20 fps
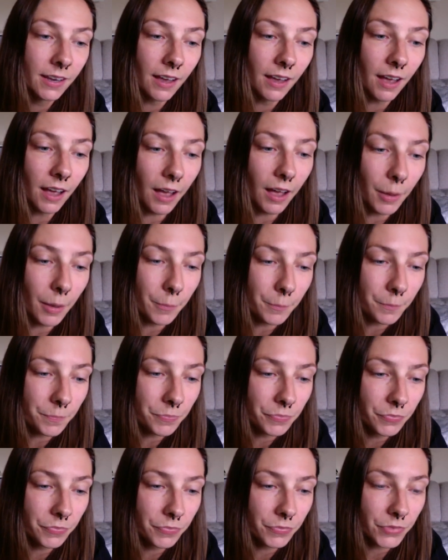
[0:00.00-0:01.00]
Um,
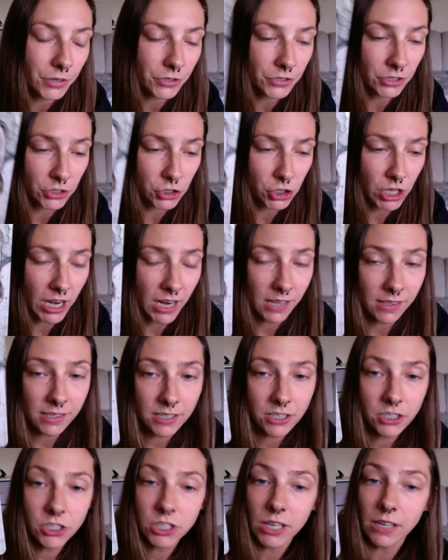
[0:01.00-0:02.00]
there's a
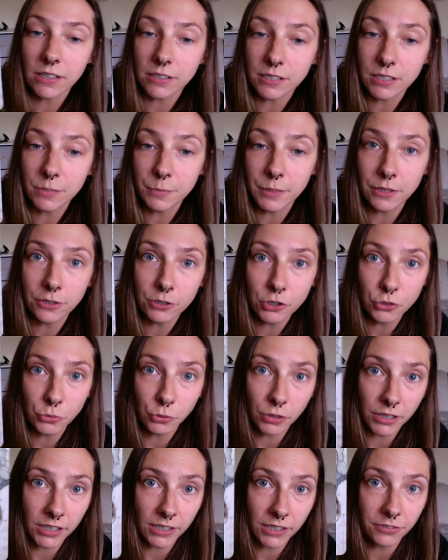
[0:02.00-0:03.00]
challenge and a spiritual
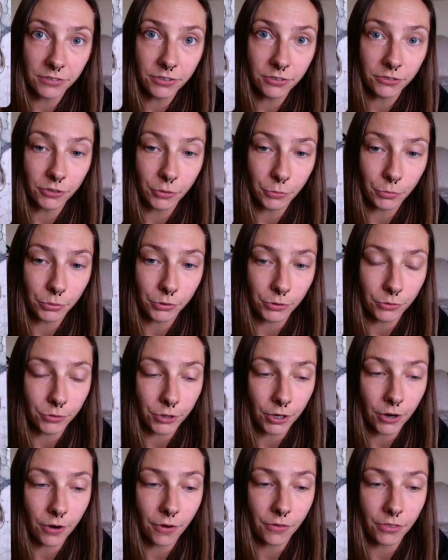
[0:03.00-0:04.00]
gift from
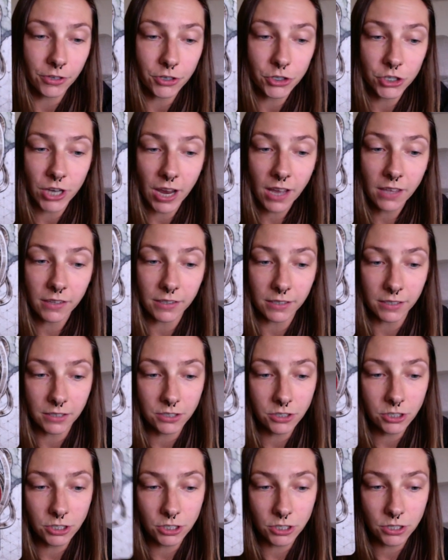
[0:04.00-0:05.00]
Pluto. The
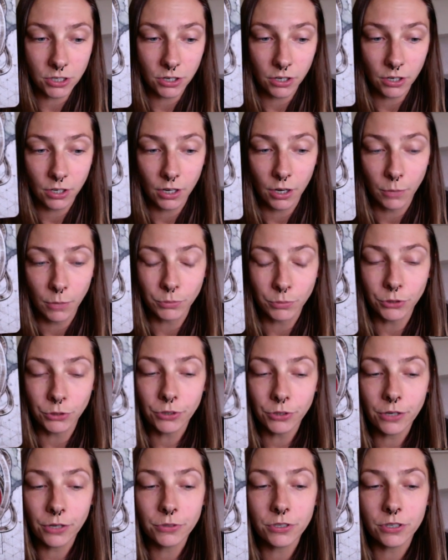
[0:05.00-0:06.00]
challenge,
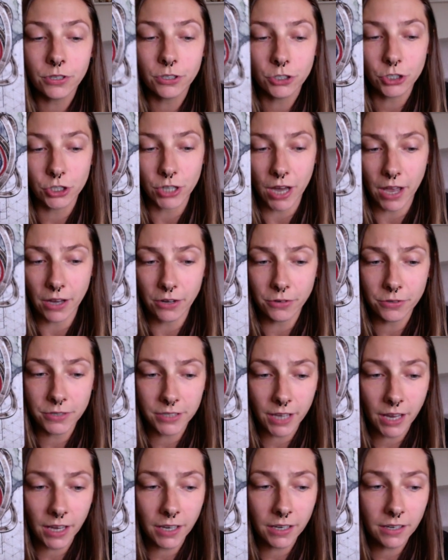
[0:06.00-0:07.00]
Pluto's shadow
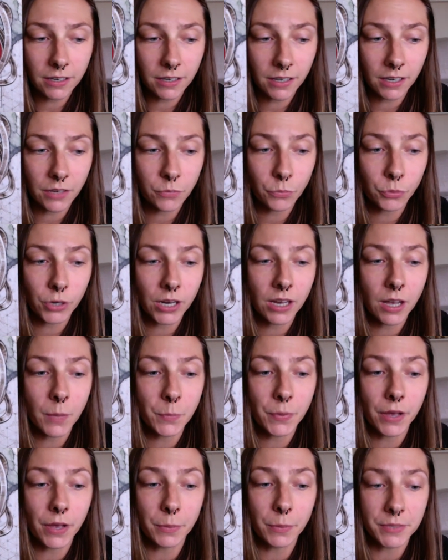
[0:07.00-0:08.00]
side can bring
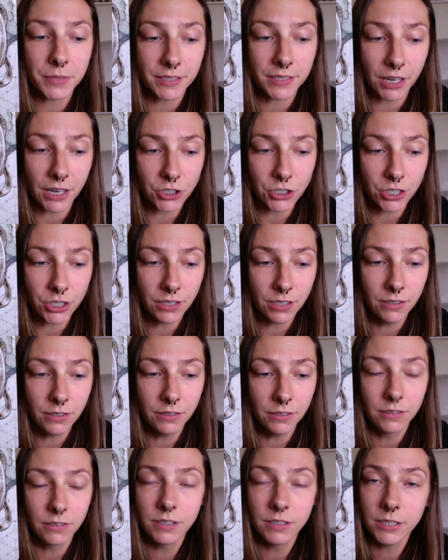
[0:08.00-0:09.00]
up obsession,
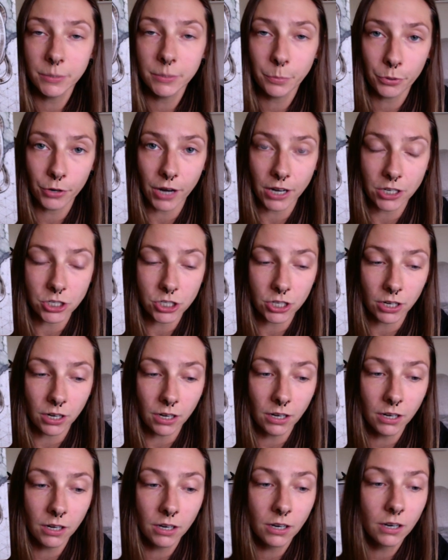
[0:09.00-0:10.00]

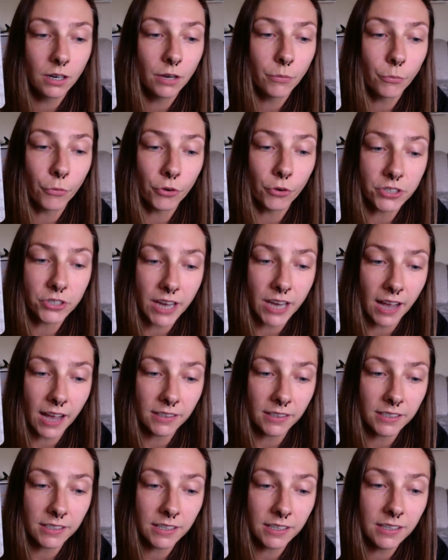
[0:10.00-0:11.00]
depression,
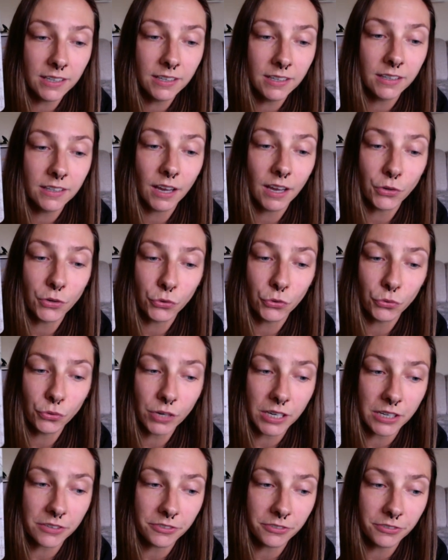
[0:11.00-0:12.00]
mortality, and
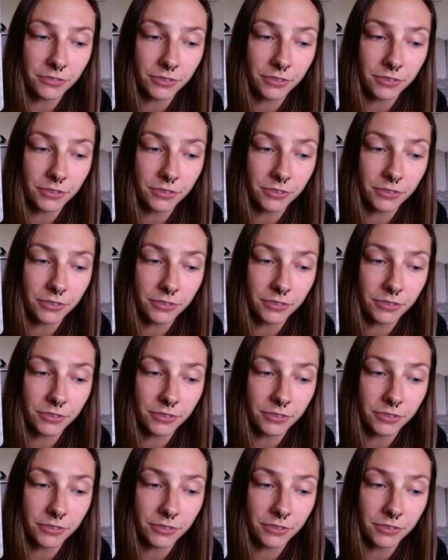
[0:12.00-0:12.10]
grief.